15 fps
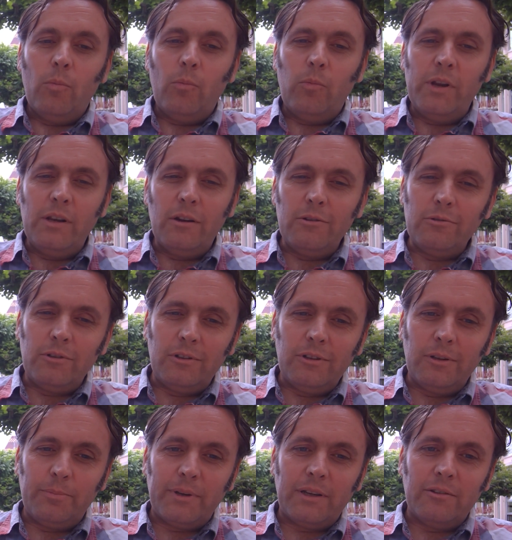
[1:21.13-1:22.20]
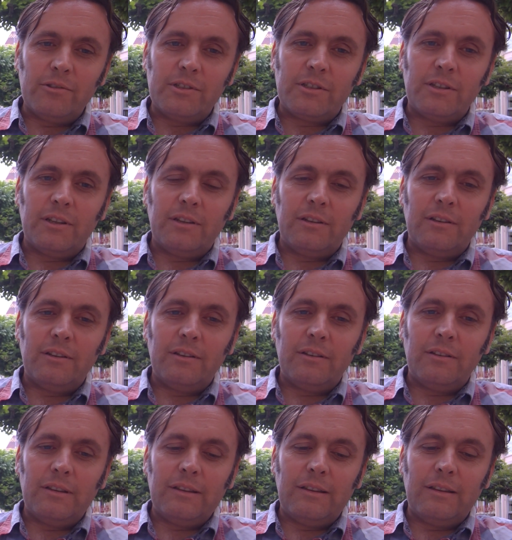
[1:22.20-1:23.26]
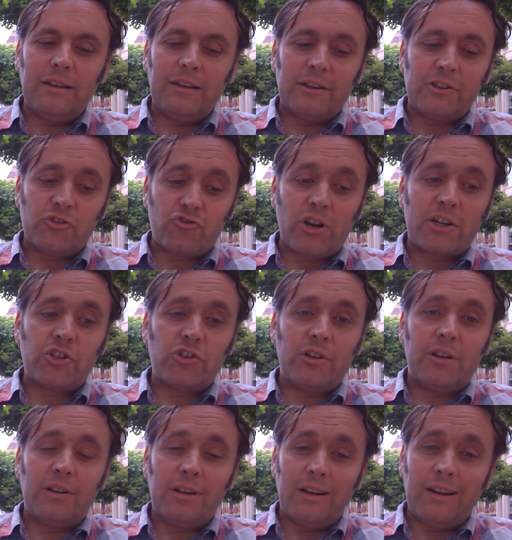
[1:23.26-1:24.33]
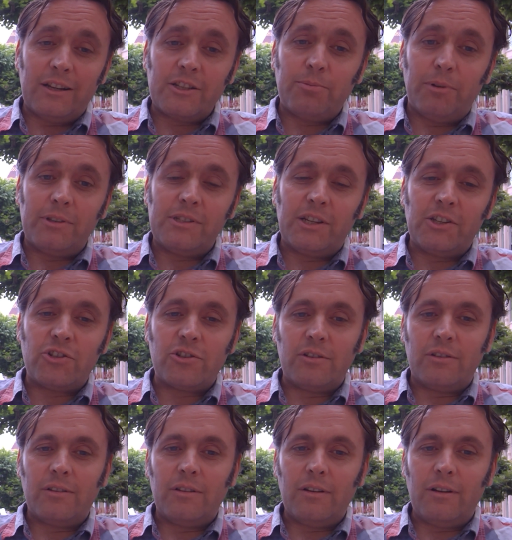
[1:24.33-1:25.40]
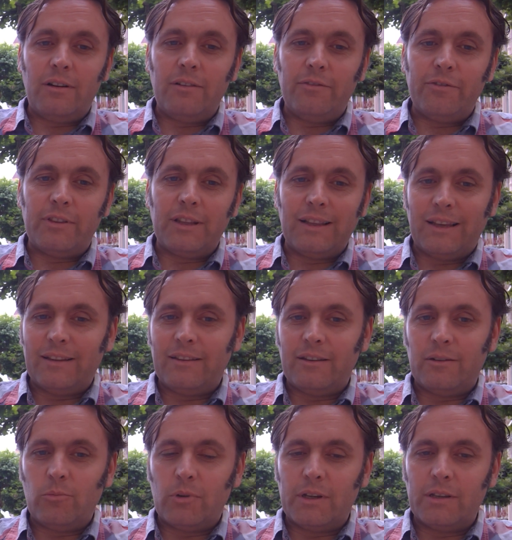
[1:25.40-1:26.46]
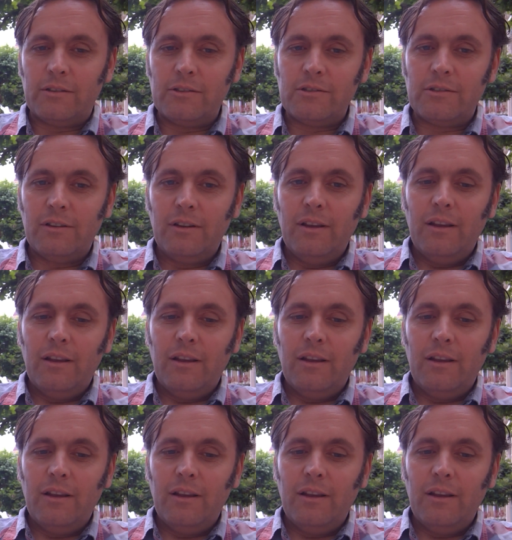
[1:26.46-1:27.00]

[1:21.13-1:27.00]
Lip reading: We know all about extraction and exploitation of the land in Wales.